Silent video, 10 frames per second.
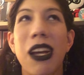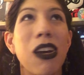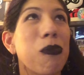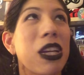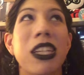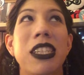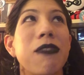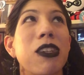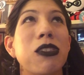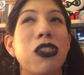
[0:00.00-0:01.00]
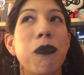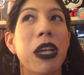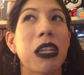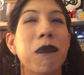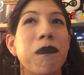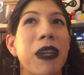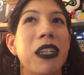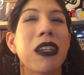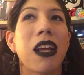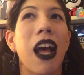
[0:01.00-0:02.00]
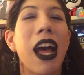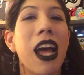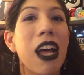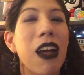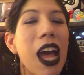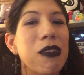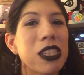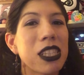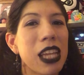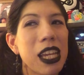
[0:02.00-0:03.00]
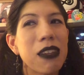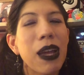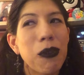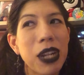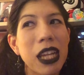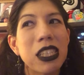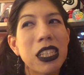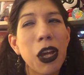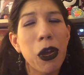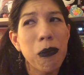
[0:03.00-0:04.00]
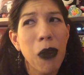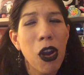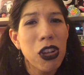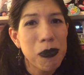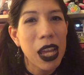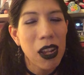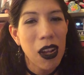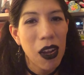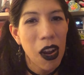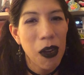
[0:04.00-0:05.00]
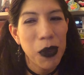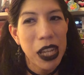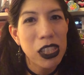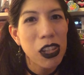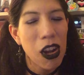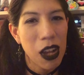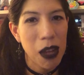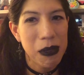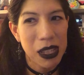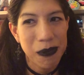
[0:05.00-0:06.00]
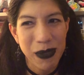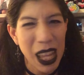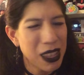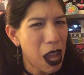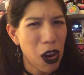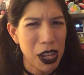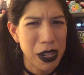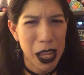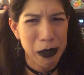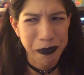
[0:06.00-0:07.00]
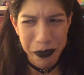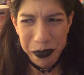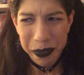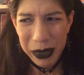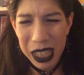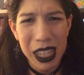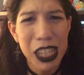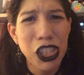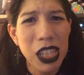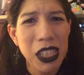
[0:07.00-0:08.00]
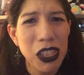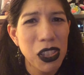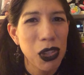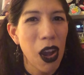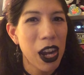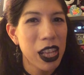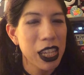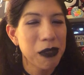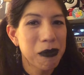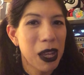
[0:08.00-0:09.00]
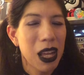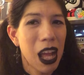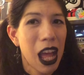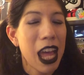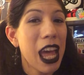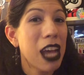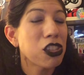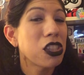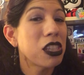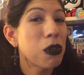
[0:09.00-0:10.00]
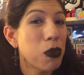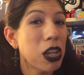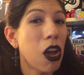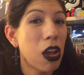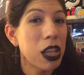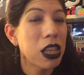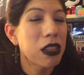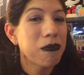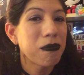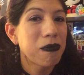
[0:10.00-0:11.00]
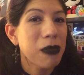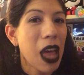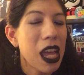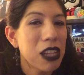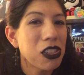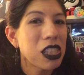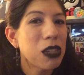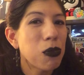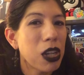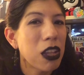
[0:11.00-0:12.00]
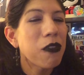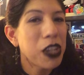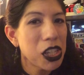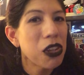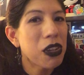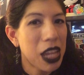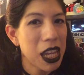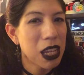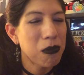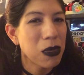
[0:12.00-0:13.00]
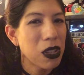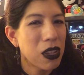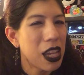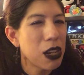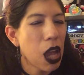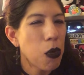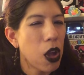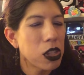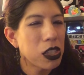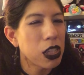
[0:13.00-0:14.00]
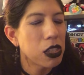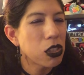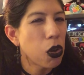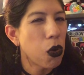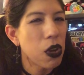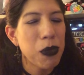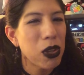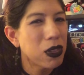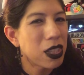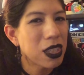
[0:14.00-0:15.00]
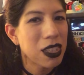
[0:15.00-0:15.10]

Oh my goodness, I've done so many, but I would say like when I did Arkham Knight, not Arkham Knight, Injustice 2 Harley, I actually went on the video game and I watched the story modes